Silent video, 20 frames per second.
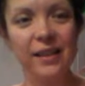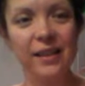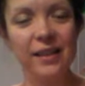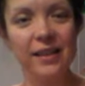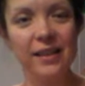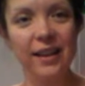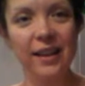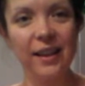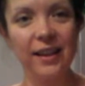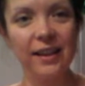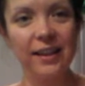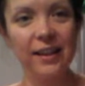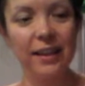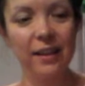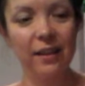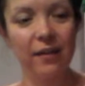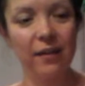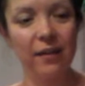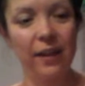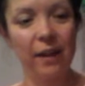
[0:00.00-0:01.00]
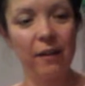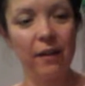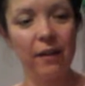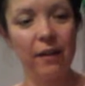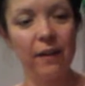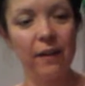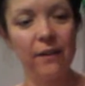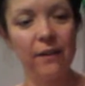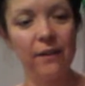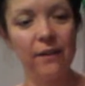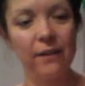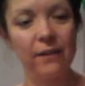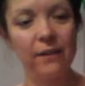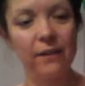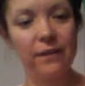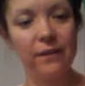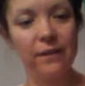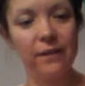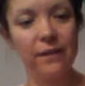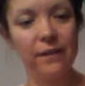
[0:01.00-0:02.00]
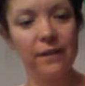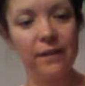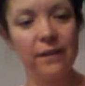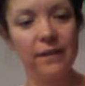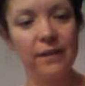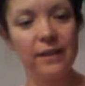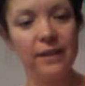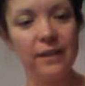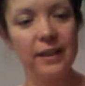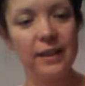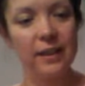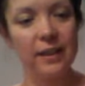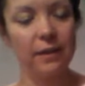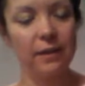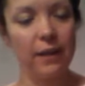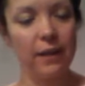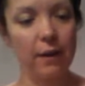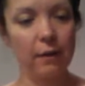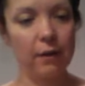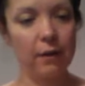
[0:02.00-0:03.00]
can see the flower. It's a flower.